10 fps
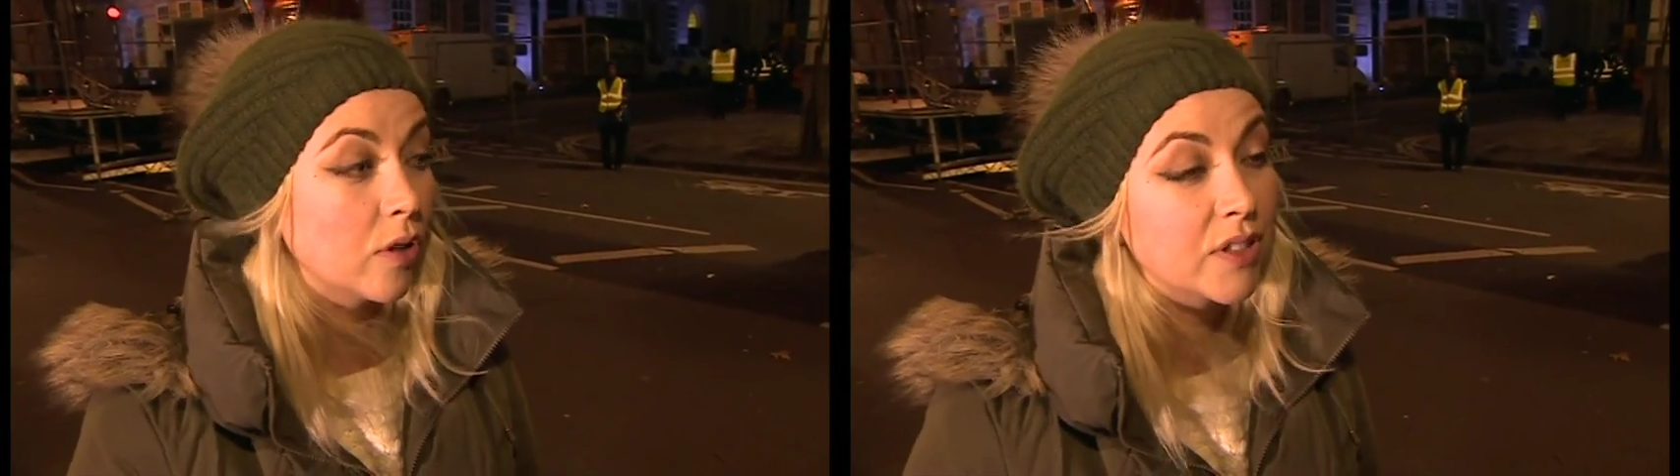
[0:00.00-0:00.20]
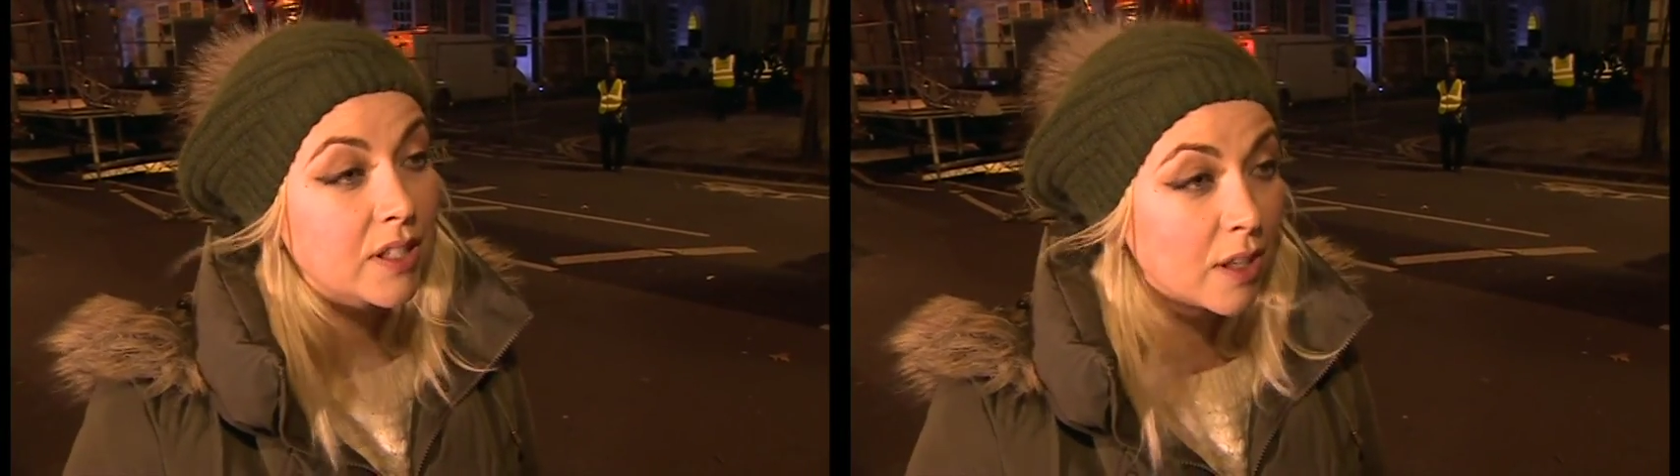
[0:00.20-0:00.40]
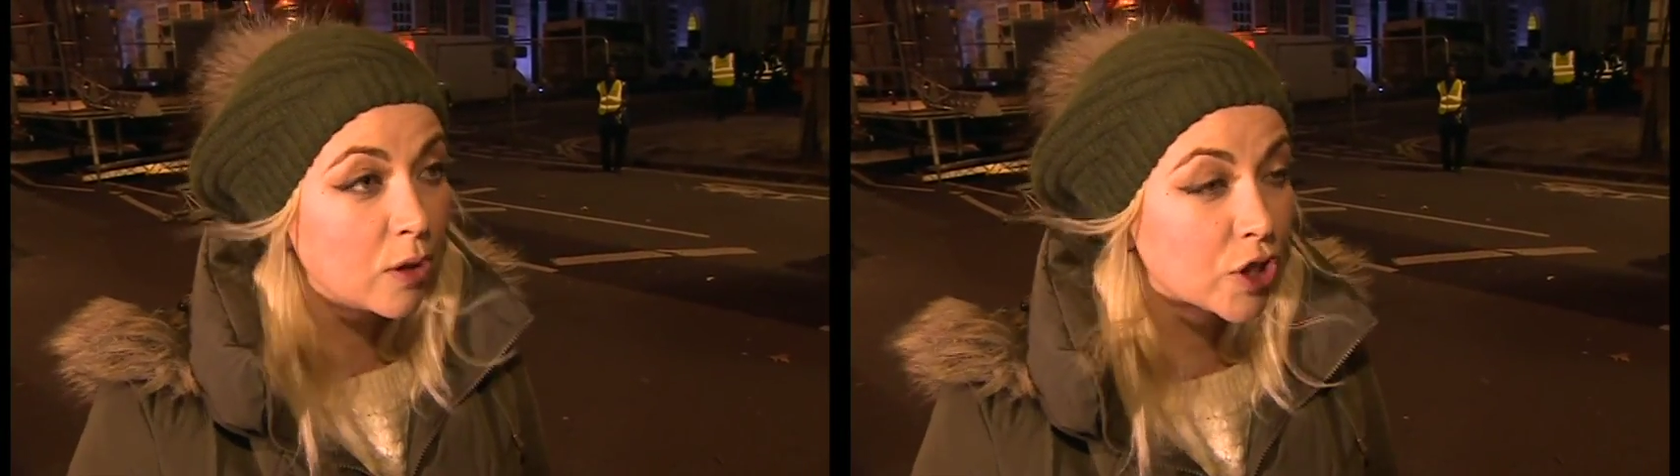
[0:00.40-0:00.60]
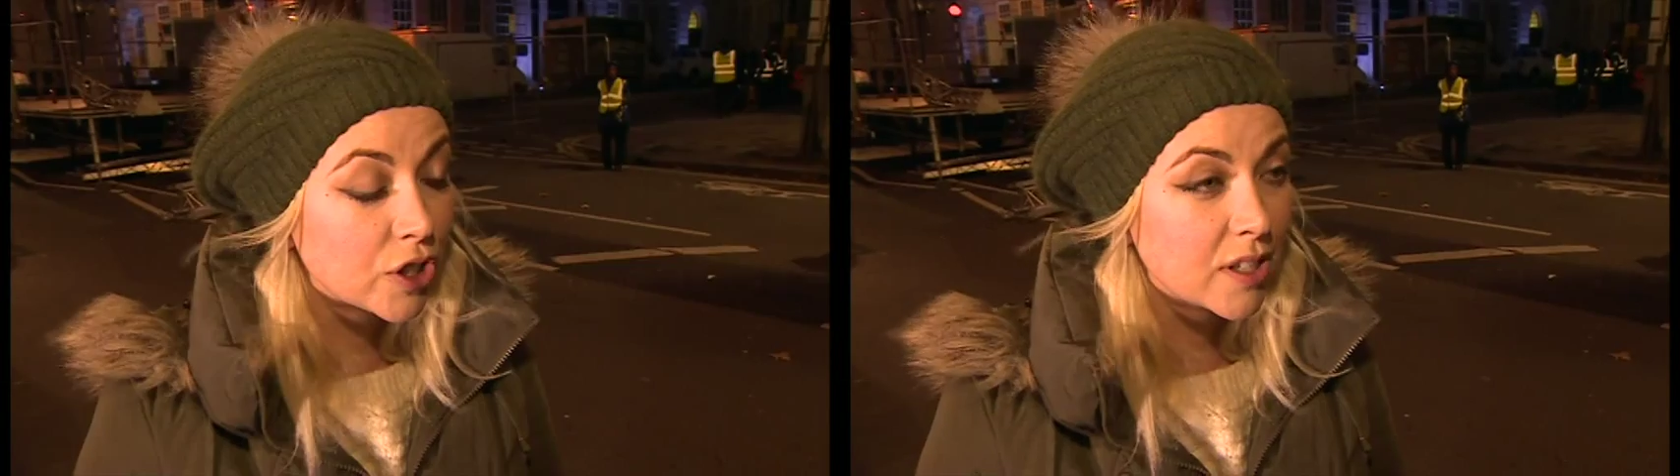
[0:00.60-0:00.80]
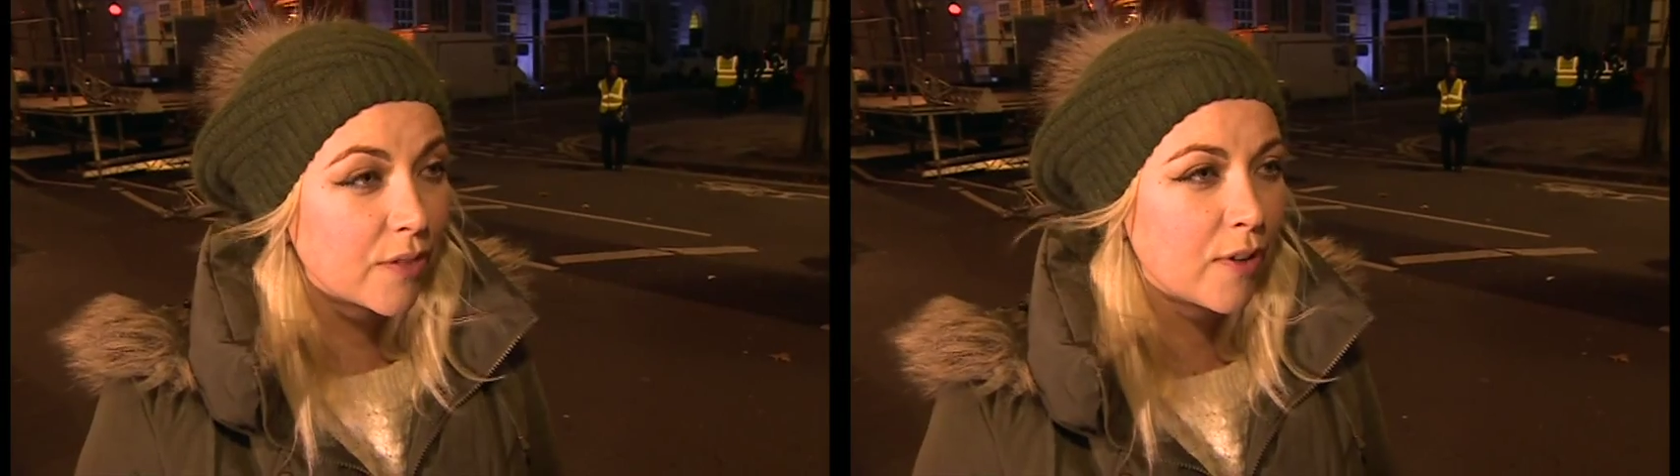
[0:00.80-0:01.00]
Obviously the
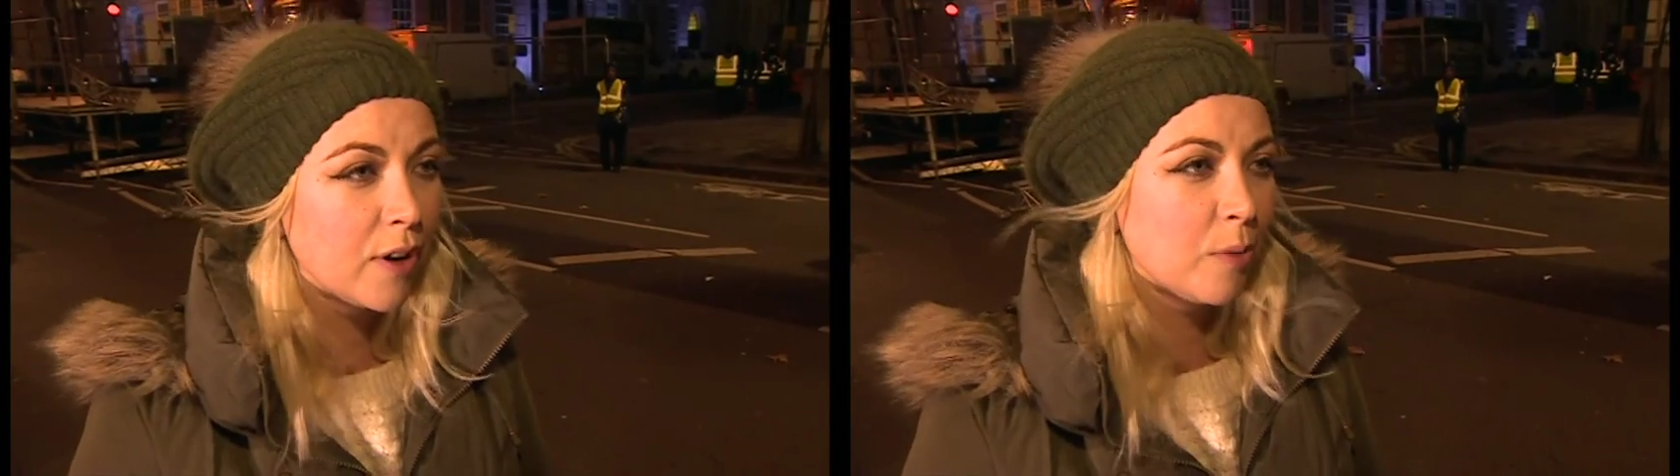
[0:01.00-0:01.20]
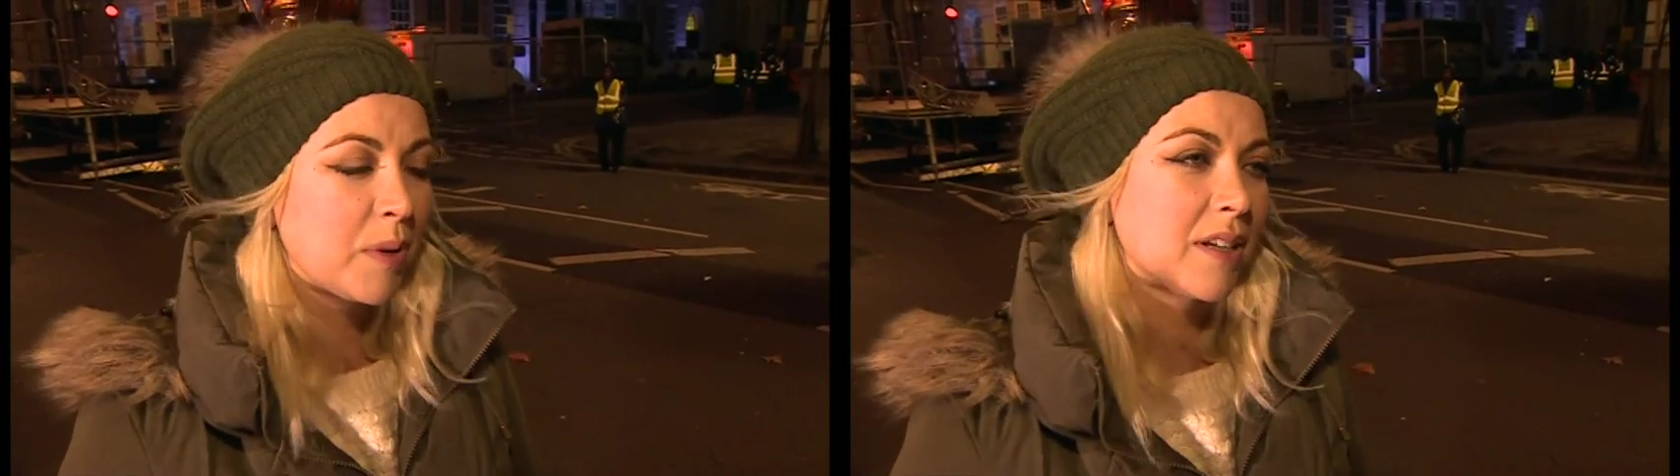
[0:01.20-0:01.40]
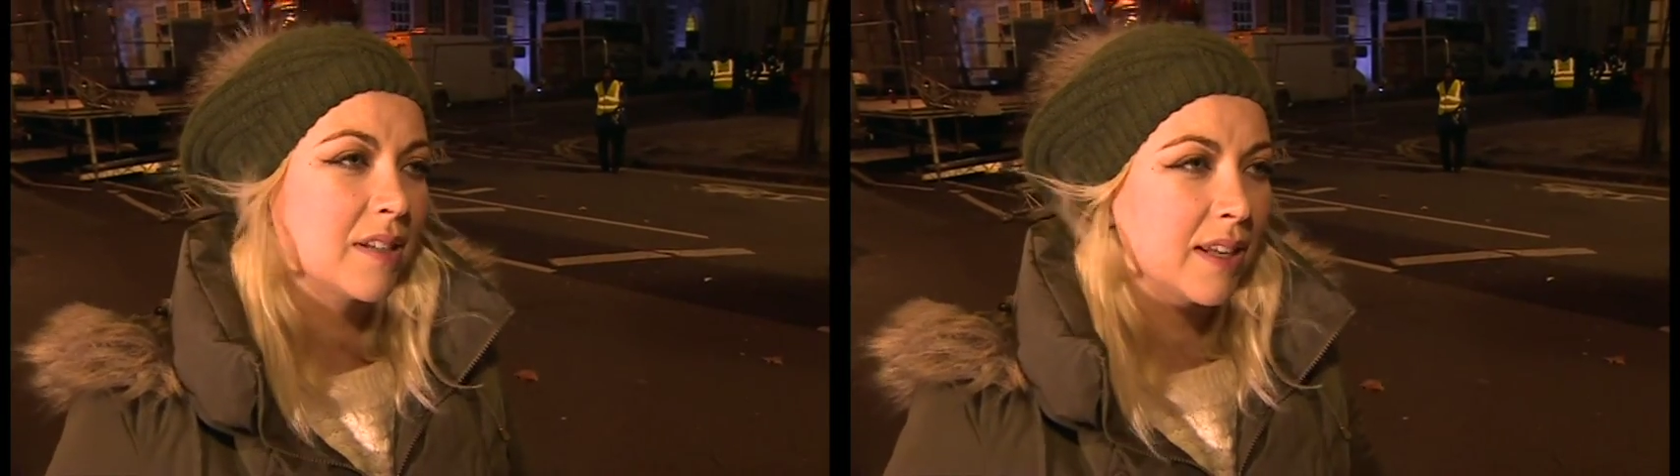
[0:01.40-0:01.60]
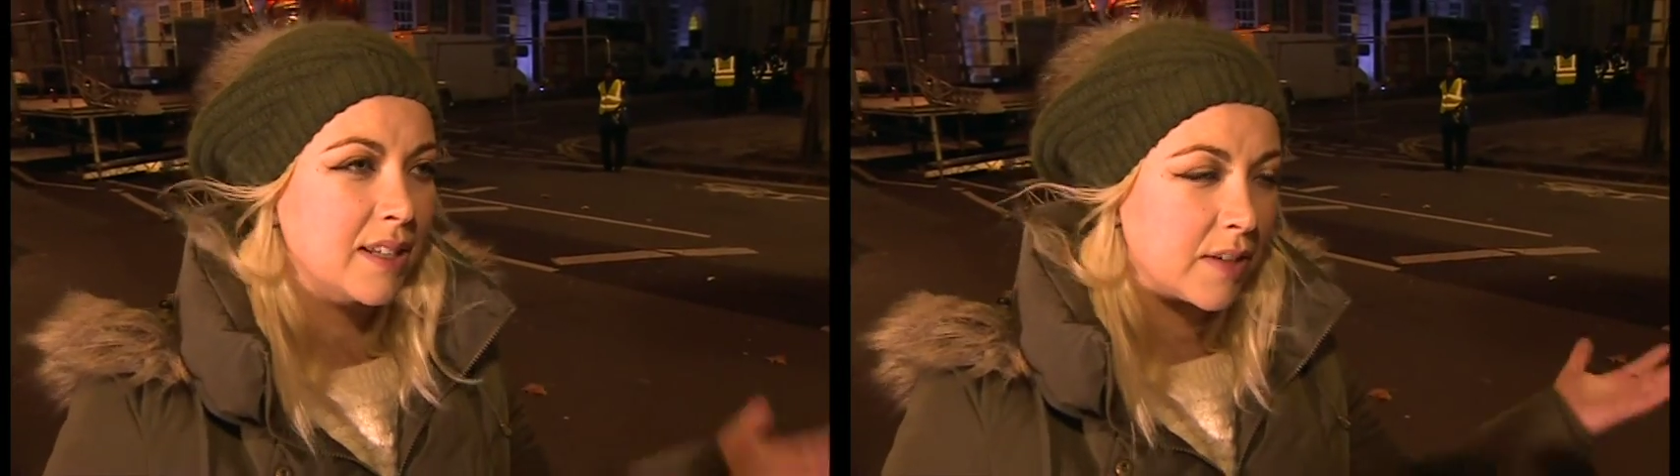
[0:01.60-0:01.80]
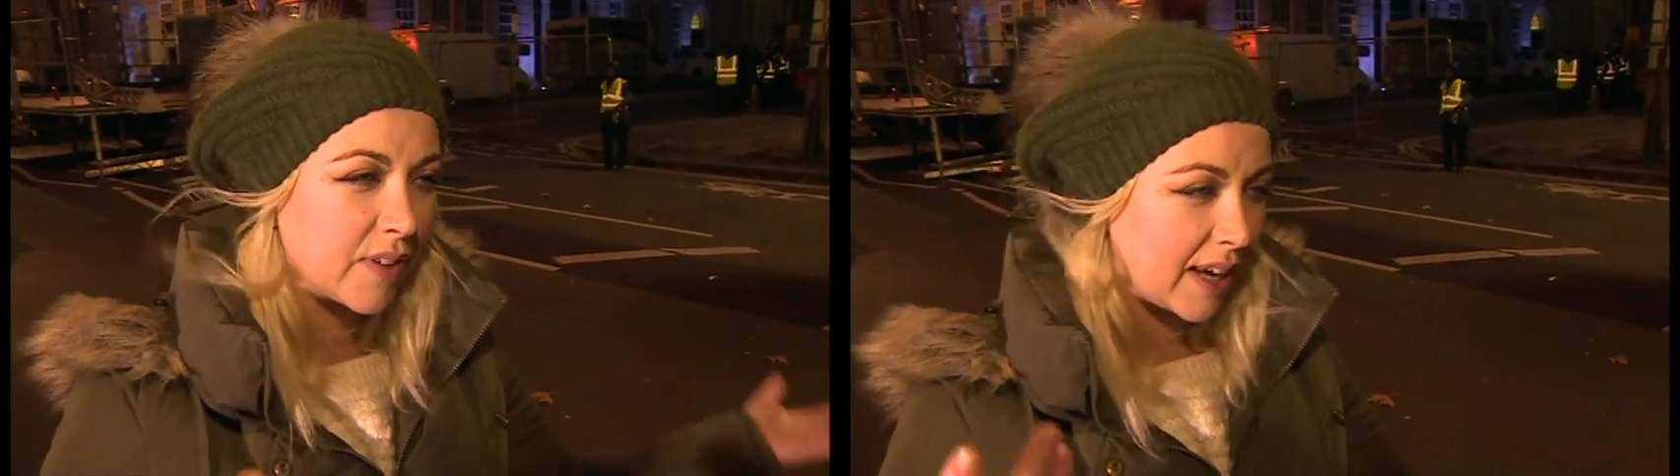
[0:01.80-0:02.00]
oceans suffer a lot because of the
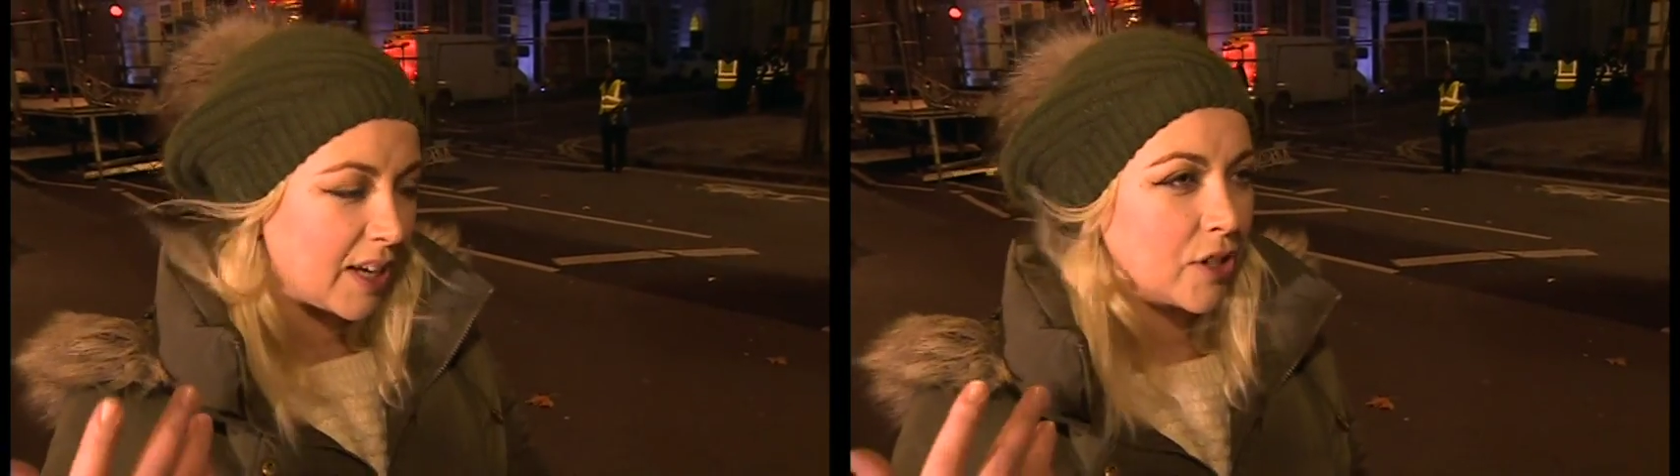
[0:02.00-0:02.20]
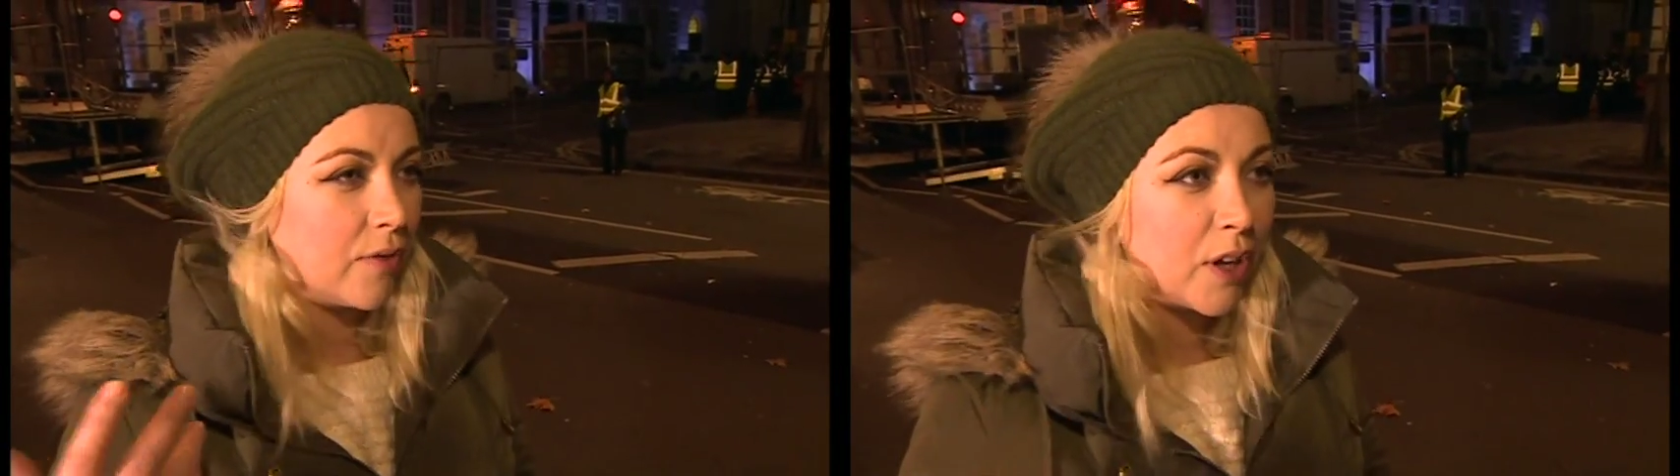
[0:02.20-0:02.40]
acidification